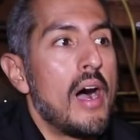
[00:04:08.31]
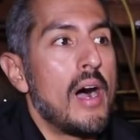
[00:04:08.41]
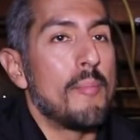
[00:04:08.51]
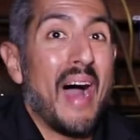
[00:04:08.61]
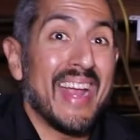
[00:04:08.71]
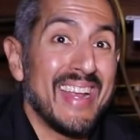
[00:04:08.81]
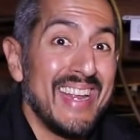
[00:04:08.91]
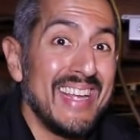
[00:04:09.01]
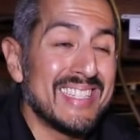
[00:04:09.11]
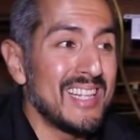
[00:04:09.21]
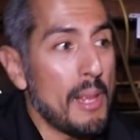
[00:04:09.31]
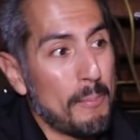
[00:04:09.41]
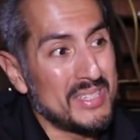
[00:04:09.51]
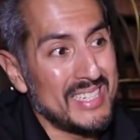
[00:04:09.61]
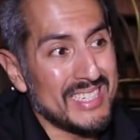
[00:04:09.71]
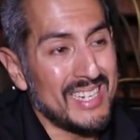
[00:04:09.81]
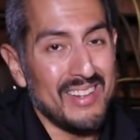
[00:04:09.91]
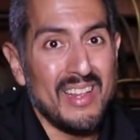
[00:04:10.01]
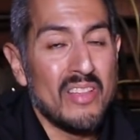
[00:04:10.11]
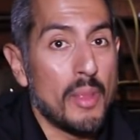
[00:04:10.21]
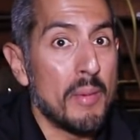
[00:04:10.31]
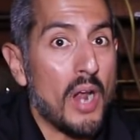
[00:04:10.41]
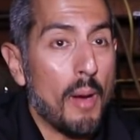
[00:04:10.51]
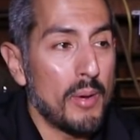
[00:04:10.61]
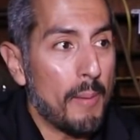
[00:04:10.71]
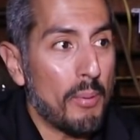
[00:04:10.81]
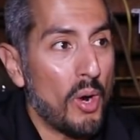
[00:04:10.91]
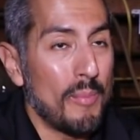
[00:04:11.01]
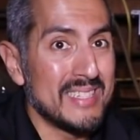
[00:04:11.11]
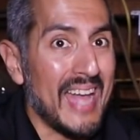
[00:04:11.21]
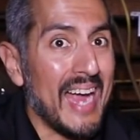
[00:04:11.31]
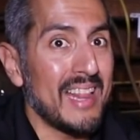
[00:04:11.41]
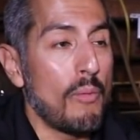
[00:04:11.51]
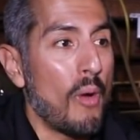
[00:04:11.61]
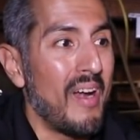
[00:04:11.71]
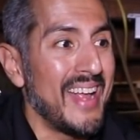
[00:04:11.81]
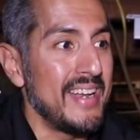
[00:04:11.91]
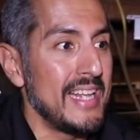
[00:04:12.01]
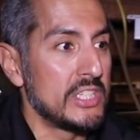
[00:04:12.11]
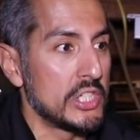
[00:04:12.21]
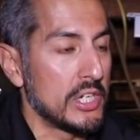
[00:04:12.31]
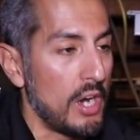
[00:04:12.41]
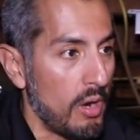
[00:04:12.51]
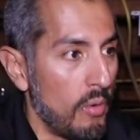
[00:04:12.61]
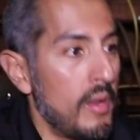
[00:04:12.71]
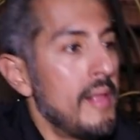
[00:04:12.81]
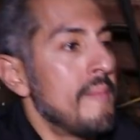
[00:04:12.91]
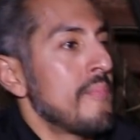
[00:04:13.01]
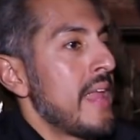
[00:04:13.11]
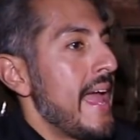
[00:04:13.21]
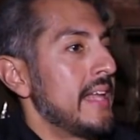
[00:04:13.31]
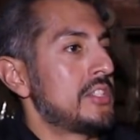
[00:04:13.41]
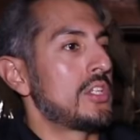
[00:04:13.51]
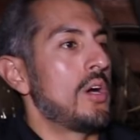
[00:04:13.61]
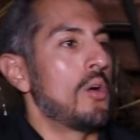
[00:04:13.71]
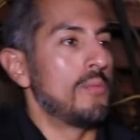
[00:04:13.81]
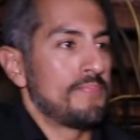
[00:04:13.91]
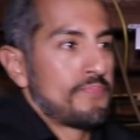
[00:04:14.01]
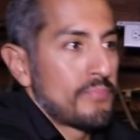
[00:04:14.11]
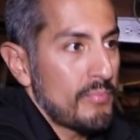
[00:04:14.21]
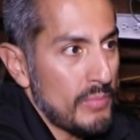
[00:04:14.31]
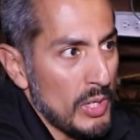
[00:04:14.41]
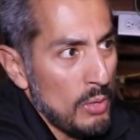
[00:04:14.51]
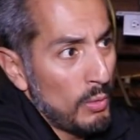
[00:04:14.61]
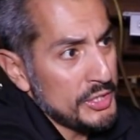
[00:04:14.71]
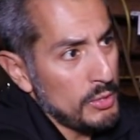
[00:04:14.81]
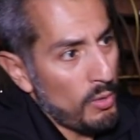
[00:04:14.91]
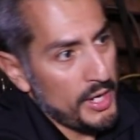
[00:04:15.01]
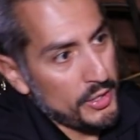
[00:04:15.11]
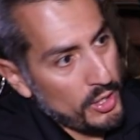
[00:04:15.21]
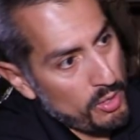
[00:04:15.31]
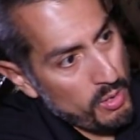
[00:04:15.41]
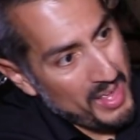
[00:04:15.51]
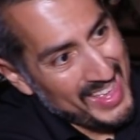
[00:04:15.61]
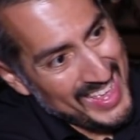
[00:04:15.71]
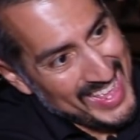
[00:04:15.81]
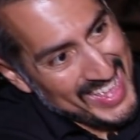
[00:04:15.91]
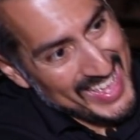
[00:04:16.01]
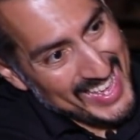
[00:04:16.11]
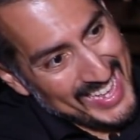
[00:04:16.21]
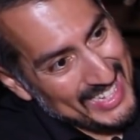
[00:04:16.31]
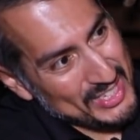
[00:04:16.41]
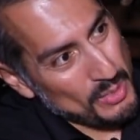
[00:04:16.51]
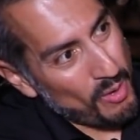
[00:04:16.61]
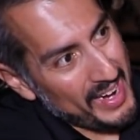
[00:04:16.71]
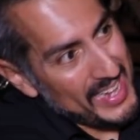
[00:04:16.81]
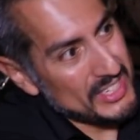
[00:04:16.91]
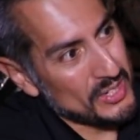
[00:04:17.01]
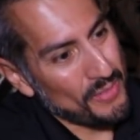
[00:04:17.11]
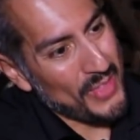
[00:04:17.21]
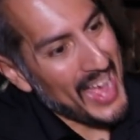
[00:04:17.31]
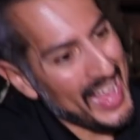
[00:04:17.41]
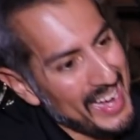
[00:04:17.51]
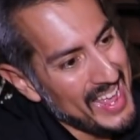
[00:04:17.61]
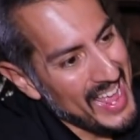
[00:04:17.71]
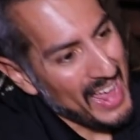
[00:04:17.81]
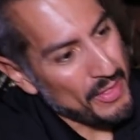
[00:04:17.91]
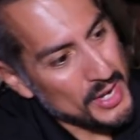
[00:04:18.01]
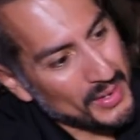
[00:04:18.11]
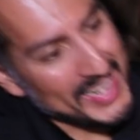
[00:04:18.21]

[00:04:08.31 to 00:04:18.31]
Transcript: Um, I can easily position the manometer probe exactly where it needs to go. And so what you wanna do is you wanna insert that and then you